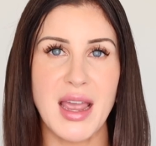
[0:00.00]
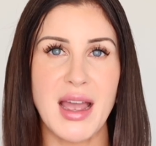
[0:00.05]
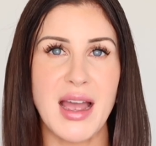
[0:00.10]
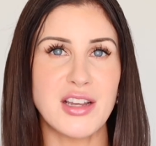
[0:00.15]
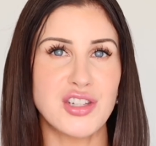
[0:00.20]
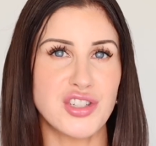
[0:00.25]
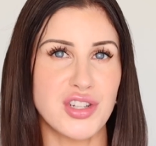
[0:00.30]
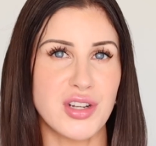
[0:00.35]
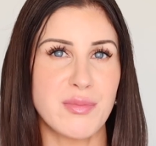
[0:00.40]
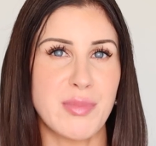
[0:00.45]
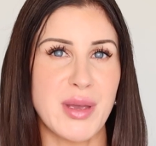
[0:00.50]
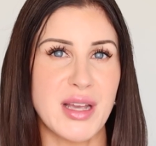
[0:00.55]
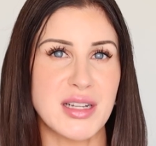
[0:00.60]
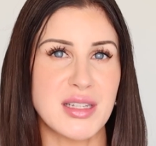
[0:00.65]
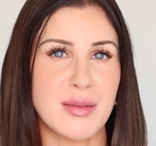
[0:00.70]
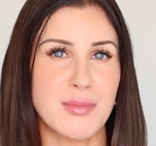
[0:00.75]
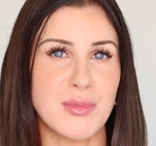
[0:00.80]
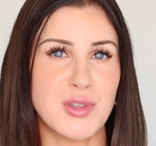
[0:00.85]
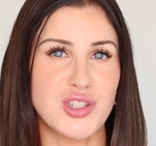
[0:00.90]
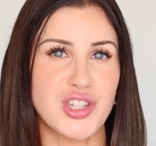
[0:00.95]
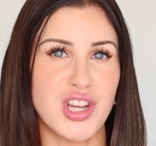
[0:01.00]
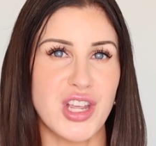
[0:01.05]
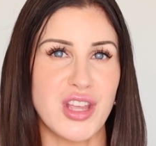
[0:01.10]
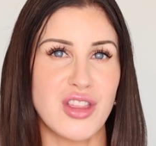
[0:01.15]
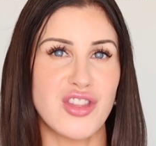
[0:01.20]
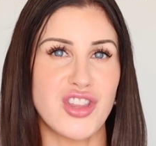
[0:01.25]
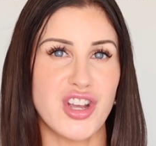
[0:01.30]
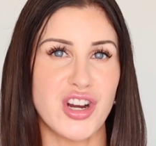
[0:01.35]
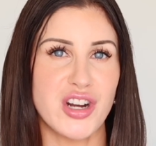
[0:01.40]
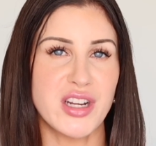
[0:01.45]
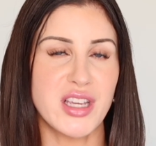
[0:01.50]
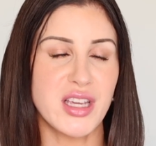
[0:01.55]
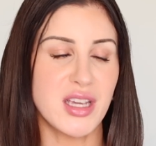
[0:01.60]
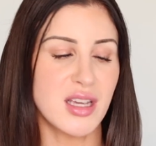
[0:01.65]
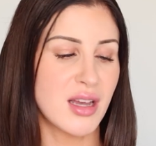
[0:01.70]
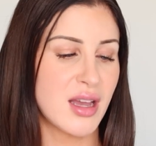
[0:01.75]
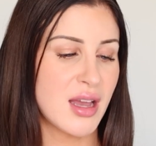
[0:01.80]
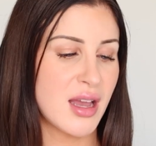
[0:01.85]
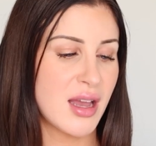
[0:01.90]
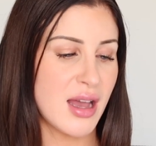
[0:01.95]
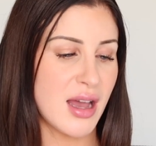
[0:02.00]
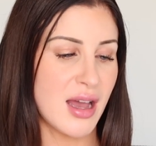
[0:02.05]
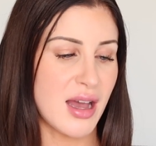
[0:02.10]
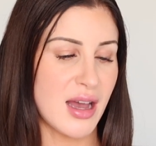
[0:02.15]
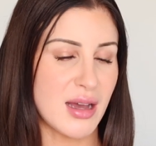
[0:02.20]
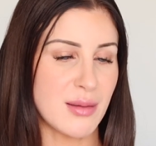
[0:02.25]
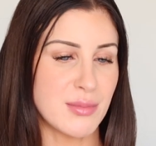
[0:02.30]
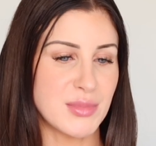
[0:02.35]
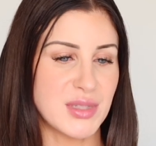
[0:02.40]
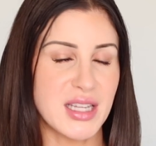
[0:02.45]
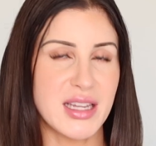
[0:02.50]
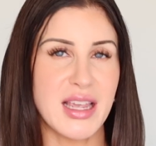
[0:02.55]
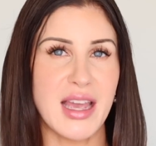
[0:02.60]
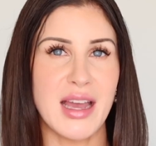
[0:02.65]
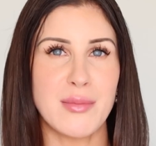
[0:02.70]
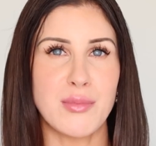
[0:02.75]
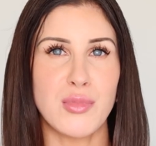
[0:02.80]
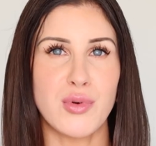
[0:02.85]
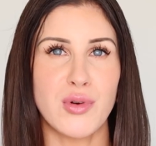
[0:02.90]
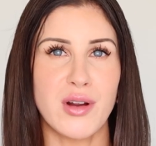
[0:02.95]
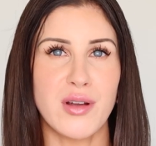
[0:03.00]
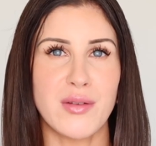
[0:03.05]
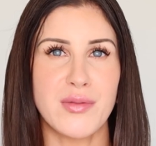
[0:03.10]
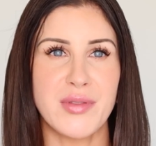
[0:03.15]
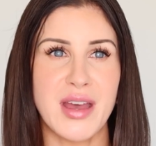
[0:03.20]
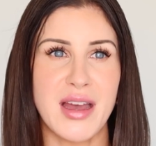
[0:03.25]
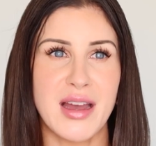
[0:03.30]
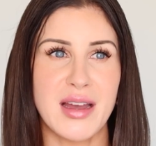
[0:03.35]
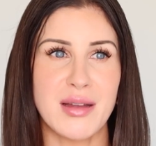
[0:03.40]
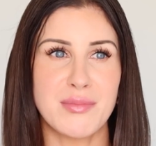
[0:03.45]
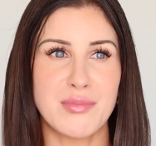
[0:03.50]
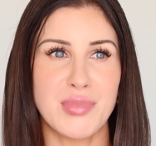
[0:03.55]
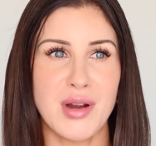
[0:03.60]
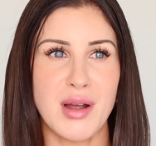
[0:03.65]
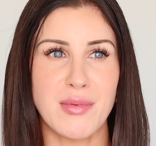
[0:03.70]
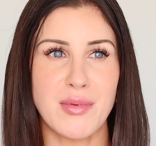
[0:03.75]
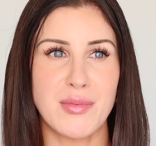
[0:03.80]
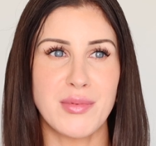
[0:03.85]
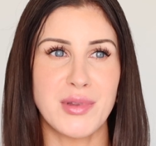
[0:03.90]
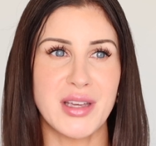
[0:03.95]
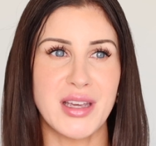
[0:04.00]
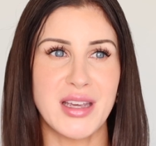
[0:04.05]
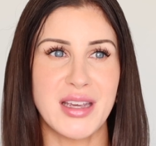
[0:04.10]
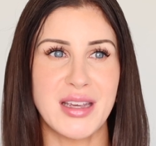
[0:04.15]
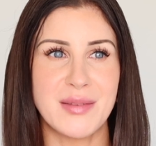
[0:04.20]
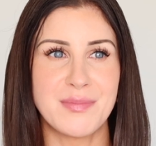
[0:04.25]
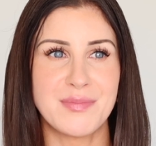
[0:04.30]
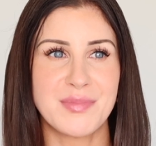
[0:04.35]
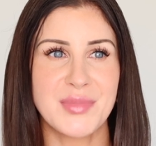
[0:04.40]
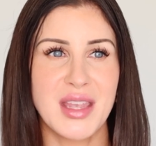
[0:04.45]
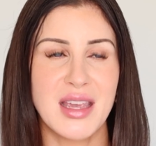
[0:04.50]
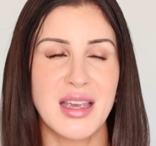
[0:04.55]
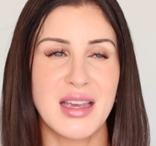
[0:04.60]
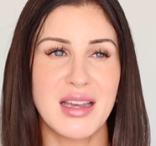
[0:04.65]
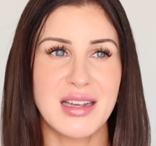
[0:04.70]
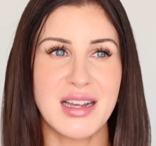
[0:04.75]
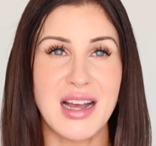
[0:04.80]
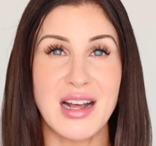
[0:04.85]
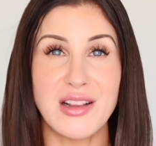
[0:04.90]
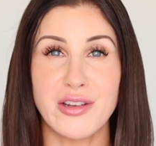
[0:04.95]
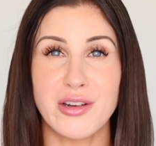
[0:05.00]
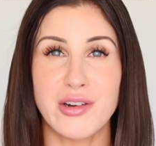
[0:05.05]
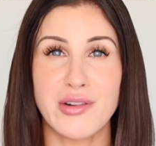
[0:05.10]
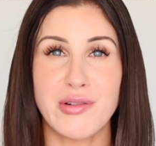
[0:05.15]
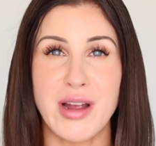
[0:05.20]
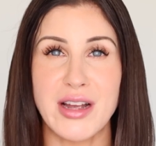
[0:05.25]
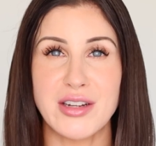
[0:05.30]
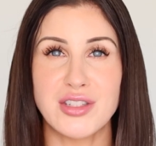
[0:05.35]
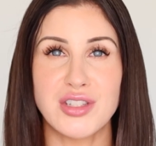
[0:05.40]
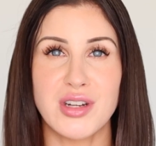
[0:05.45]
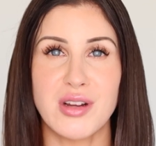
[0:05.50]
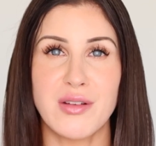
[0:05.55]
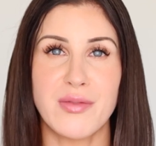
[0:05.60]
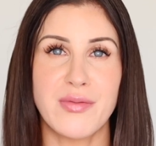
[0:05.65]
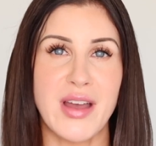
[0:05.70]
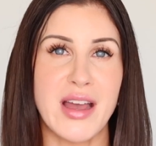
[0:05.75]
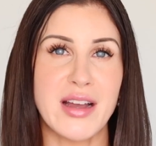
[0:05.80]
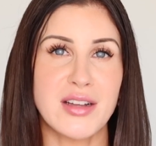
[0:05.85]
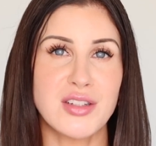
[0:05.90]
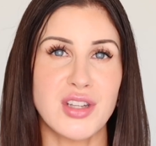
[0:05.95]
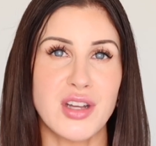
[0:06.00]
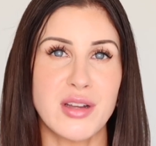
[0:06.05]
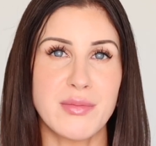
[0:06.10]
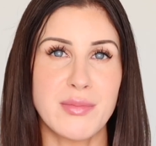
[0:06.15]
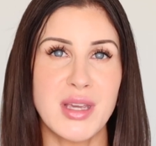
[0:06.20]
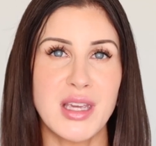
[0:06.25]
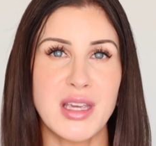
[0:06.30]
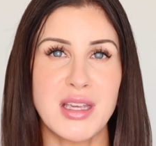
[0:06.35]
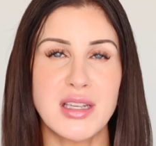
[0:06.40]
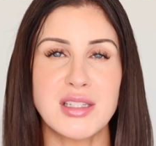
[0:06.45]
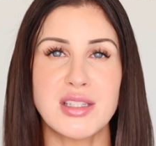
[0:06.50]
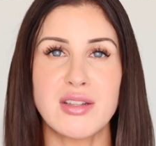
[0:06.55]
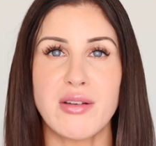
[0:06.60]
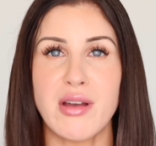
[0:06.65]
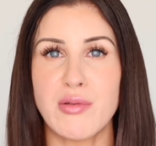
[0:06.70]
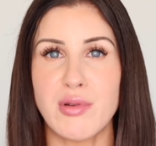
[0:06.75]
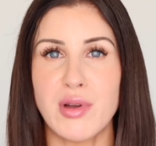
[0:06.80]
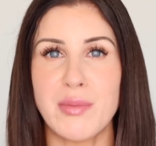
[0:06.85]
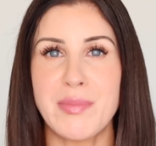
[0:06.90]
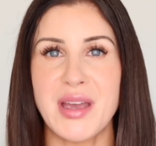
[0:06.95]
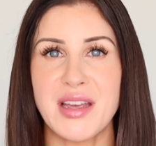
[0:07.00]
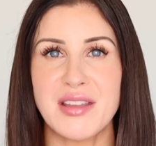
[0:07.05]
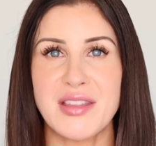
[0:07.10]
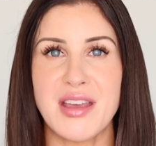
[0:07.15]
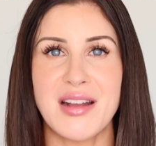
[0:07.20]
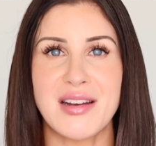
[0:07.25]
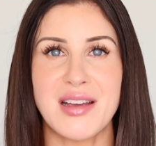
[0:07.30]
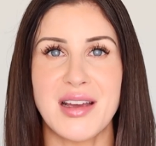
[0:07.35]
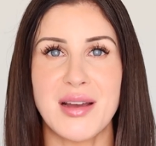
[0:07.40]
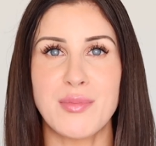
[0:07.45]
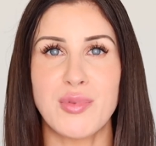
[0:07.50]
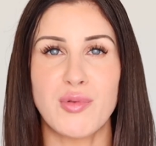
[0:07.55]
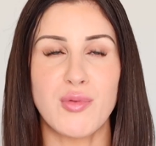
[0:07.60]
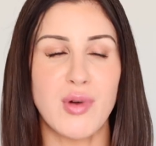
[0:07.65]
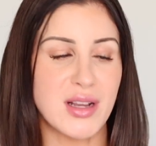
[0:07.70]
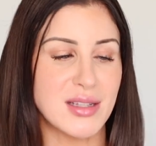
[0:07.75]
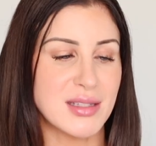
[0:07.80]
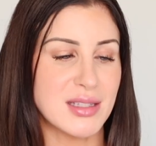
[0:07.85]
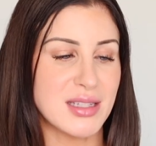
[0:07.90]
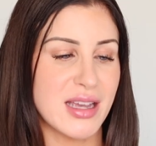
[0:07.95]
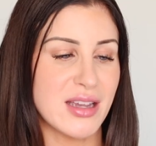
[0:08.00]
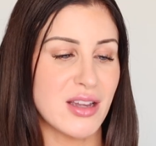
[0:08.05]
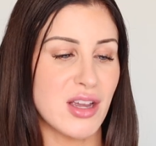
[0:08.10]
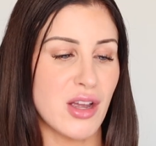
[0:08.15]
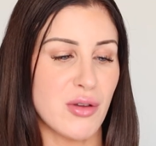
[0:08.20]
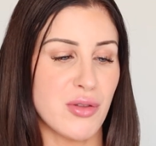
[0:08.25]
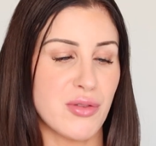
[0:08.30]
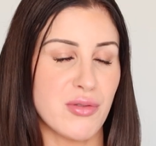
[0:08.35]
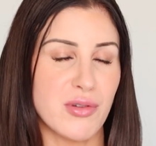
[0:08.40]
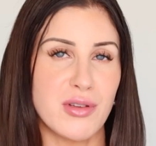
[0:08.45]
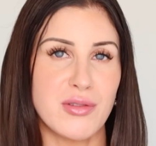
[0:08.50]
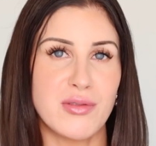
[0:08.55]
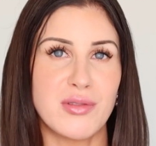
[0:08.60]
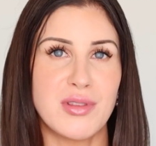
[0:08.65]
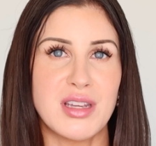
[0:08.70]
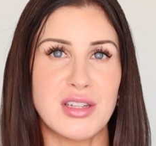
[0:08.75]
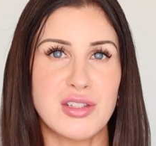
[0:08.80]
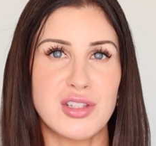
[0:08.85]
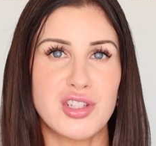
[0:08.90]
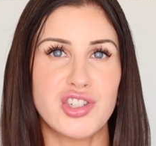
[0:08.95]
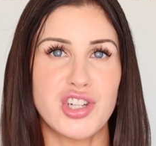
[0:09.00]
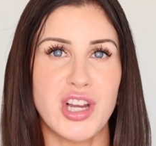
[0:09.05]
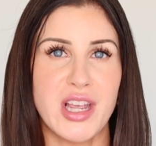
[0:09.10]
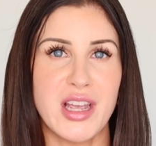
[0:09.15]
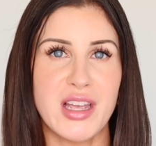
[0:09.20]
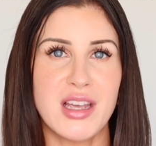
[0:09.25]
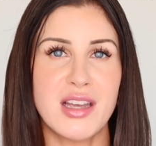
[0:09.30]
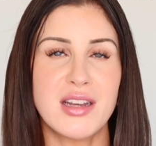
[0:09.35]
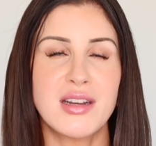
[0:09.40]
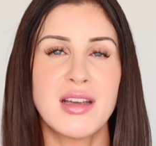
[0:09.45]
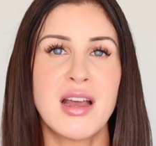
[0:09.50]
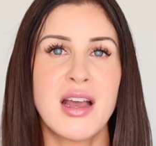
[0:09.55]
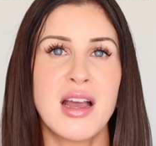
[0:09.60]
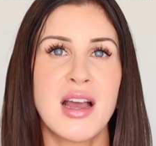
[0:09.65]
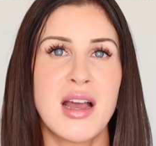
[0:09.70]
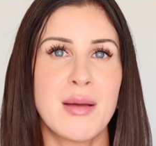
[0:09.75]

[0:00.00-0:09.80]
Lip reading: I should have picked up the shade 30 to get more of that probably color corrector effect on me. So I will pick that up once I go through this shade.